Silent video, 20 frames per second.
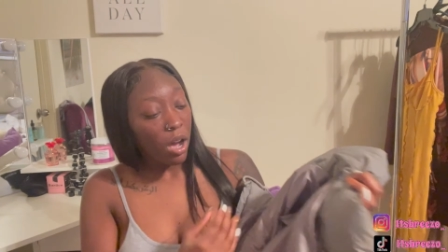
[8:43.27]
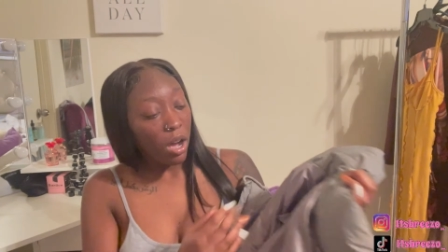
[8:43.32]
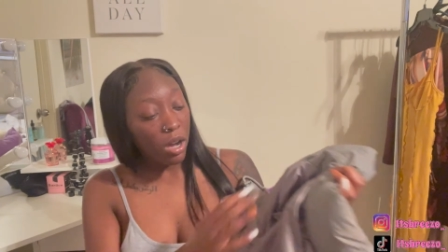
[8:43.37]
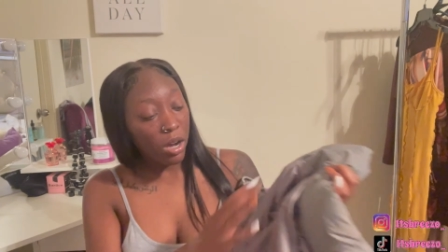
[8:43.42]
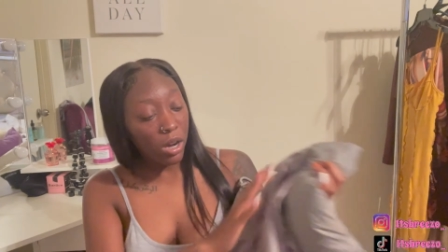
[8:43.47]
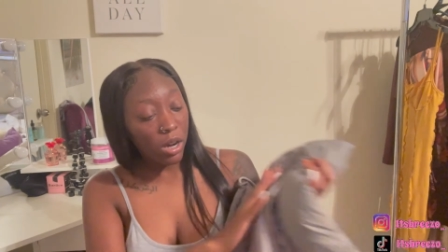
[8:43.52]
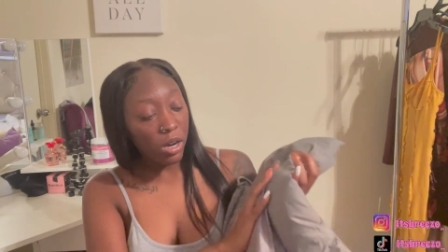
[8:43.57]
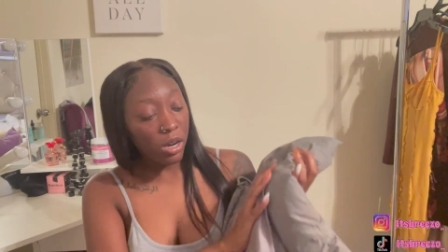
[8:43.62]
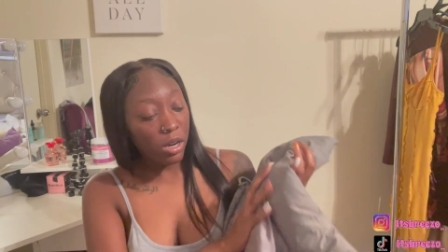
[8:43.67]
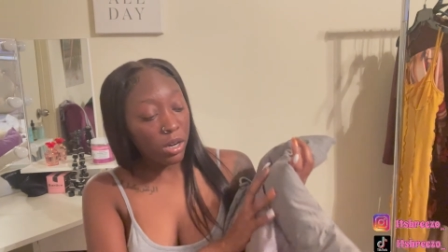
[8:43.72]

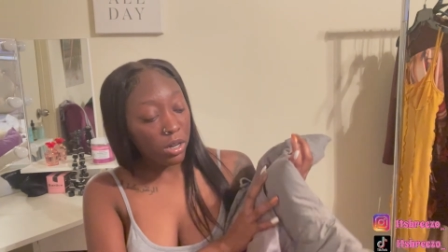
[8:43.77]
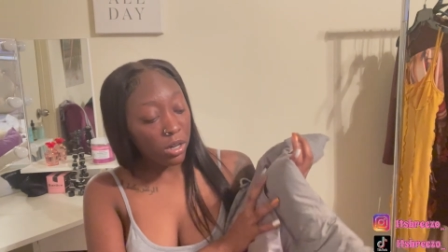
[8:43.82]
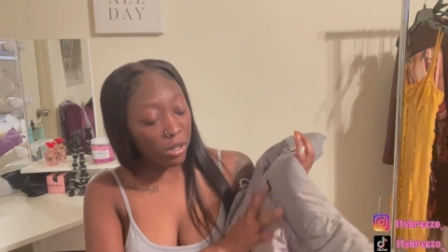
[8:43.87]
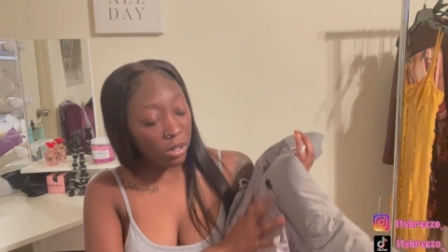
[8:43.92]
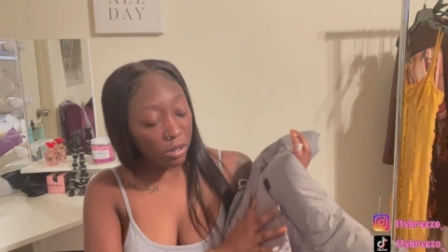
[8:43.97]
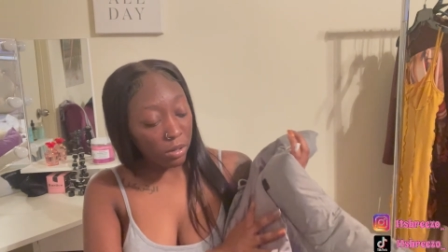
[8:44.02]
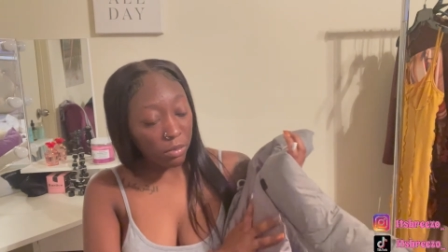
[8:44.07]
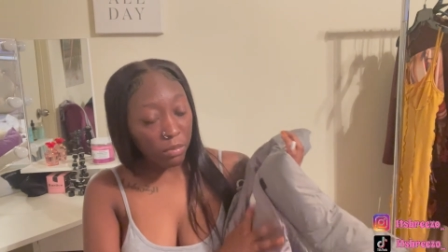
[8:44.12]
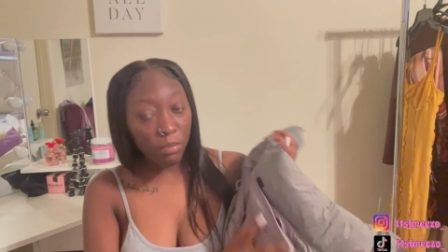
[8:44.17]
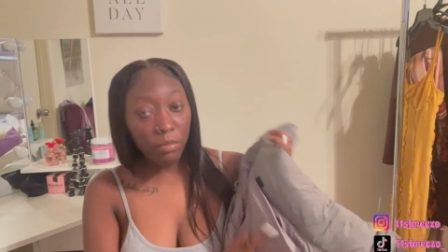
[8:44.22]

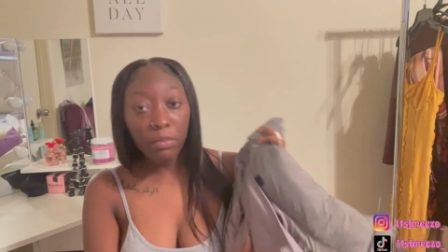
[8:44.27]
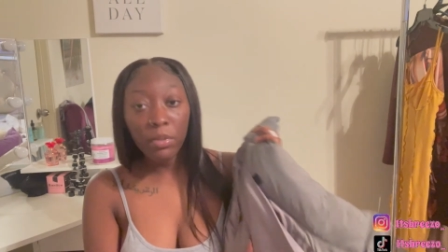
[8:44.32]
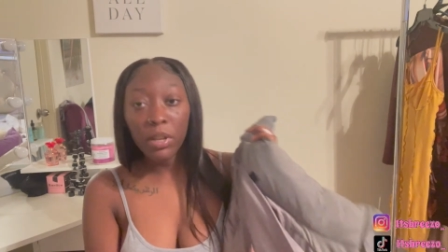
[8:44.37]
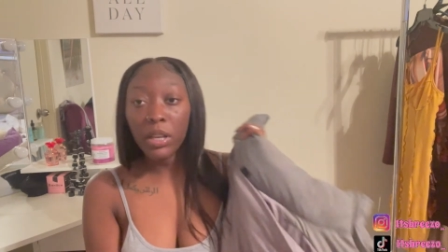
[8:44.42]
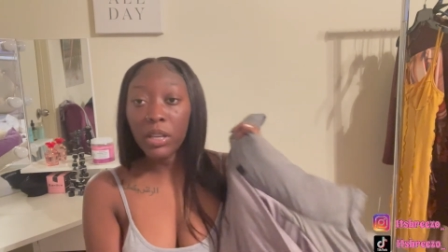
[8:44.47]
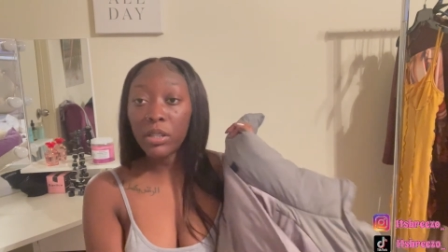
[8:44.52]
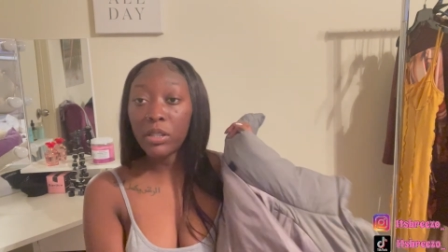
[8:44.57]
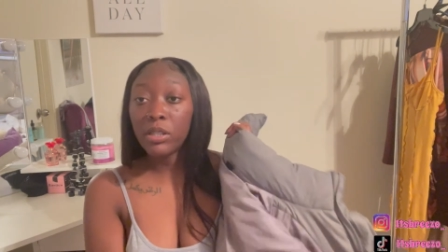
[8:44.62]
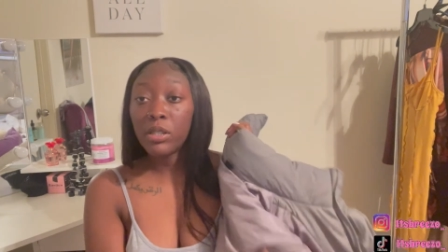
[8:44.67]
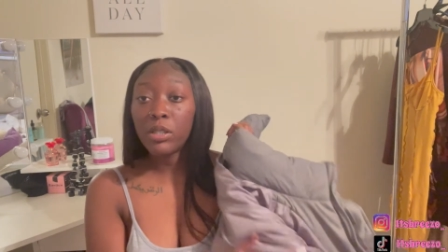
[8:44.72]
Um
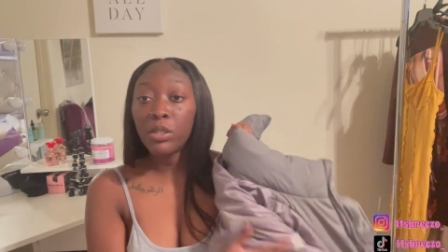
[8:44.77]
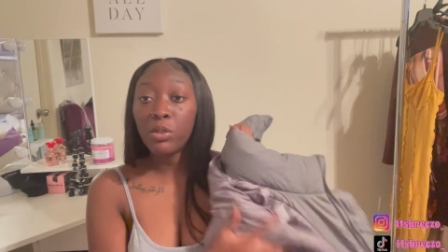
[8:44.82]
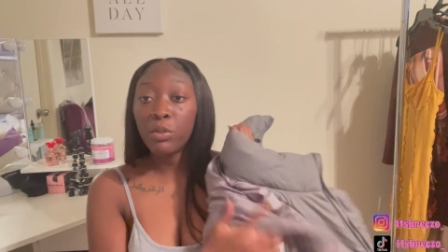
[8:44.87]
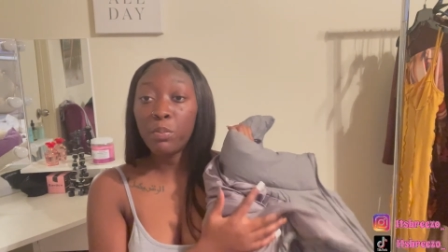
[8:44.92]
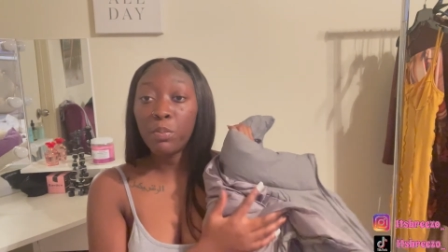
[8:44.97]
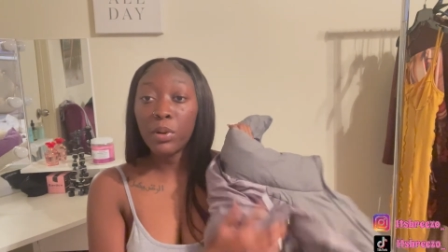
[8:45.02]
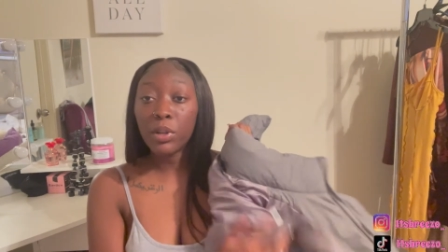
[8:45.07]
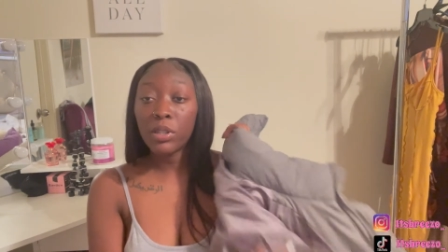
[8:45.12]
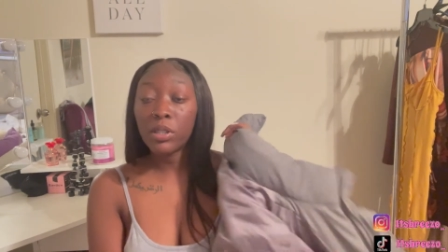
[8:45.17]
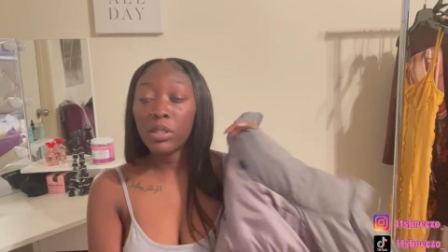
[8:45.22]
it's
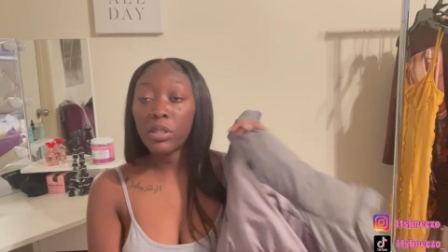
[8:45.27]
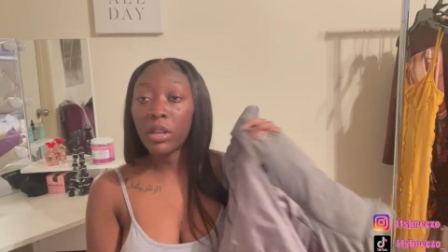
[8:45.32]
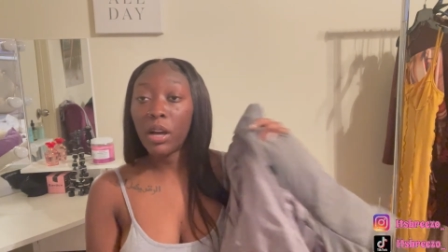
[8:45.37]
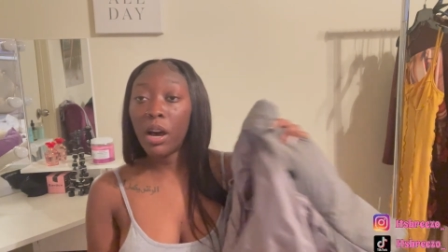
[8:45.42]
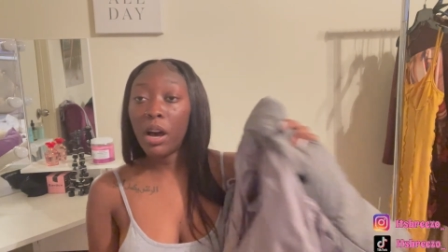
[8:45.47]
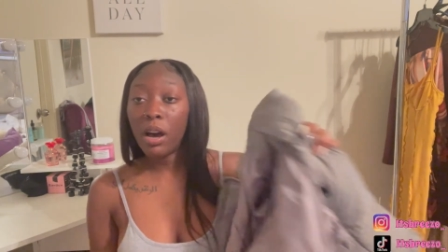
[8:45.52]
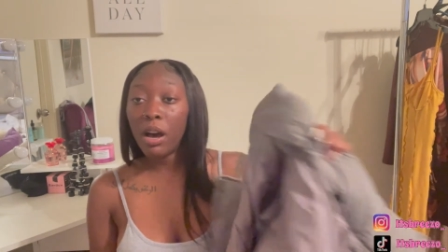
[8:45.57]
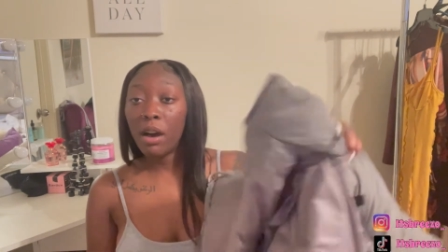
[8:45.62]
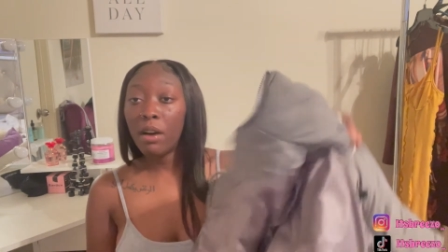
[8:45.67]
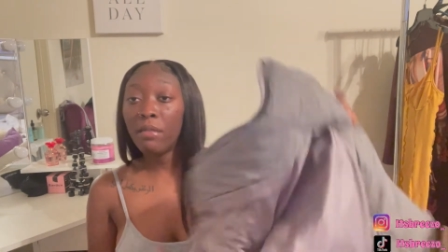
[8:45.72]
super
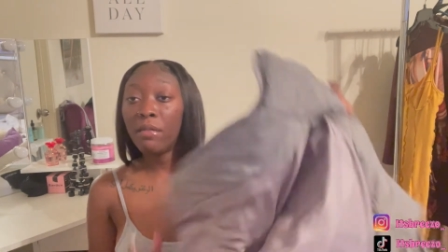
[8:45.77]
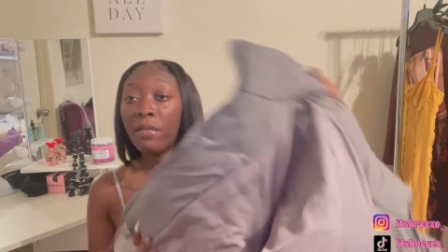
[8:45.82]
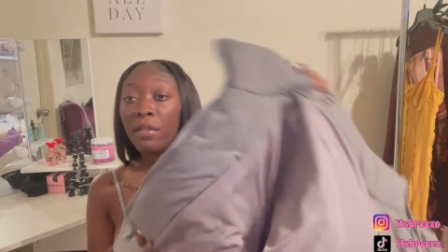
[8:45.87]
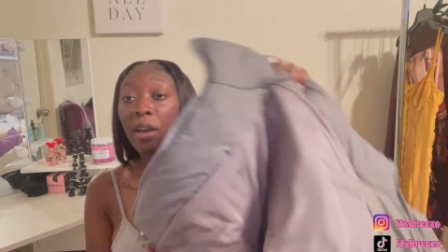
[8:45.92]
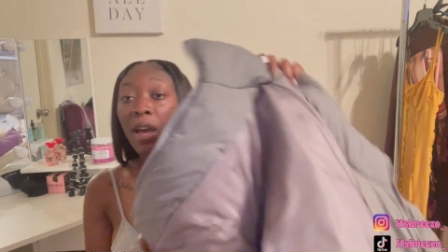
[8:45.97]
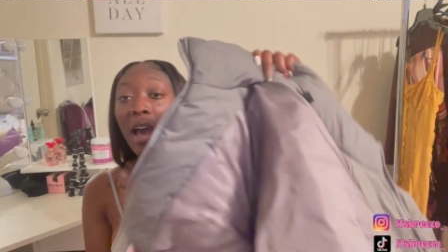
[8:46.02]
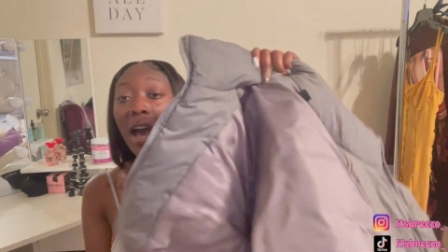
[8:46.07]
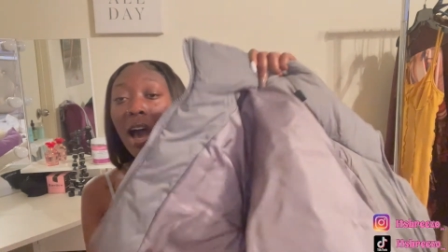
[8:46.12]
soft.